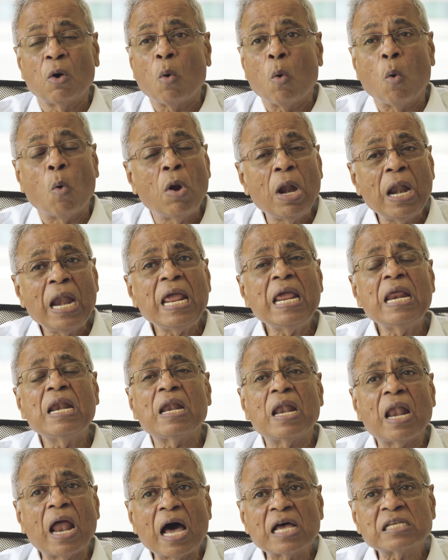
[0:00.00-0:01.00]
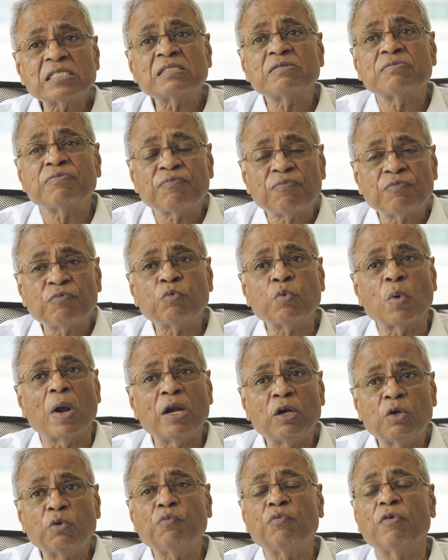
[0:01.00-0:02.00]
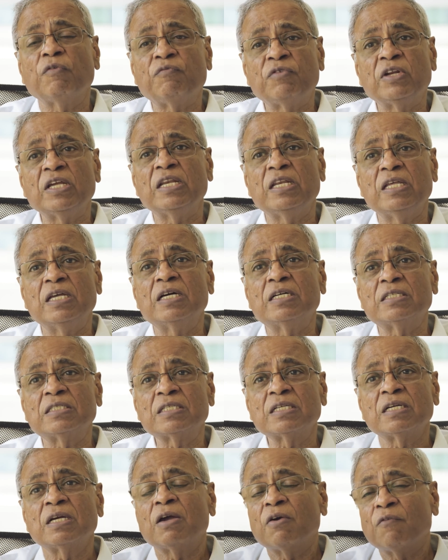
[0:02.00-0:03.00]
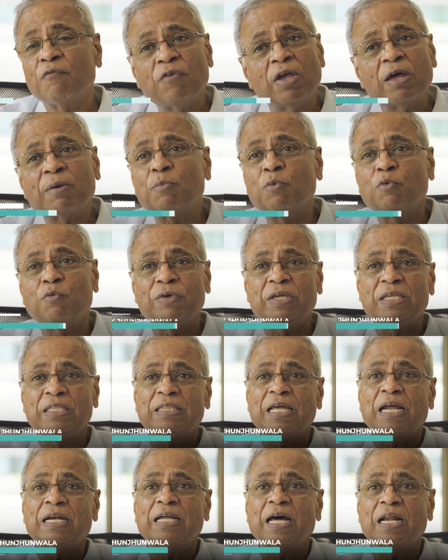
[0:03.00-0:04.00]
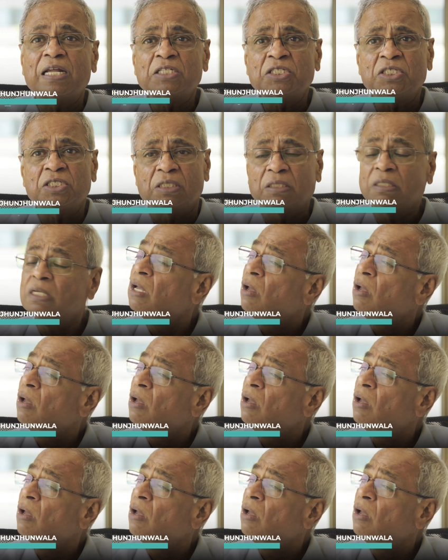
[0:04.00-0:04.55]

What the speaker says: Only in last 12 to 15 years, we are moving in that direction.